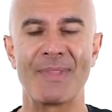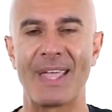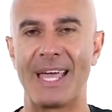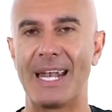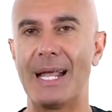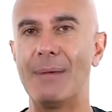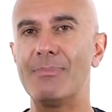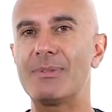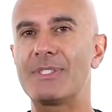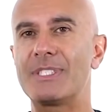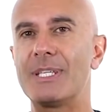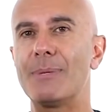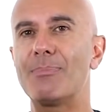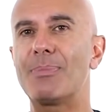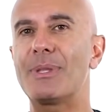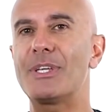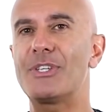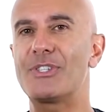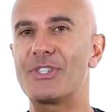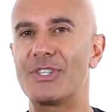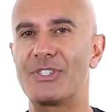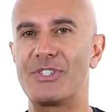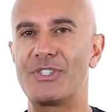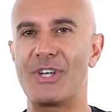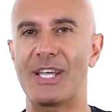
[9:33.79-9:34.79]
And I'm
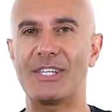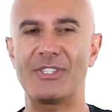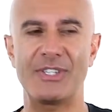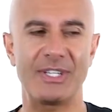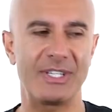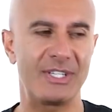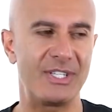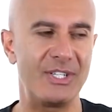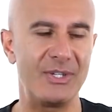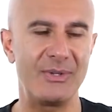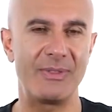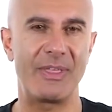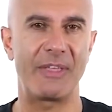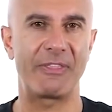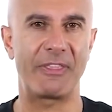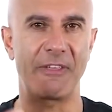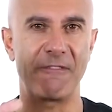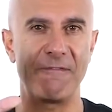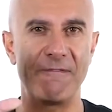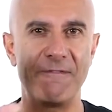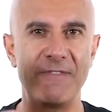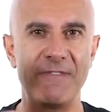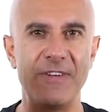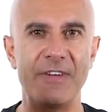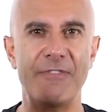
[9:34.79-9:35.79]
simply suggesting to you that
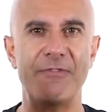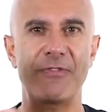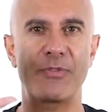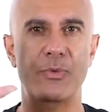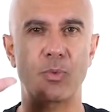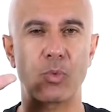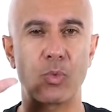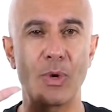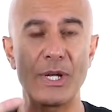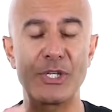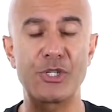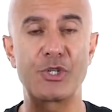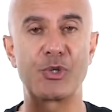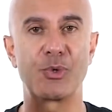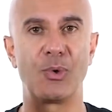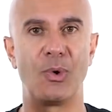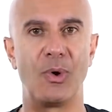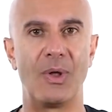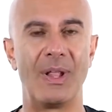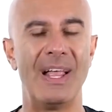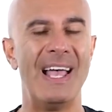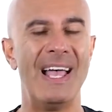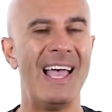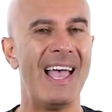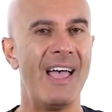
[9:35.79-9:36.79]
the fifth
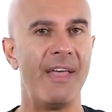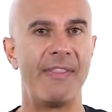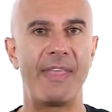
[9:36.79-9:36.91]
ritual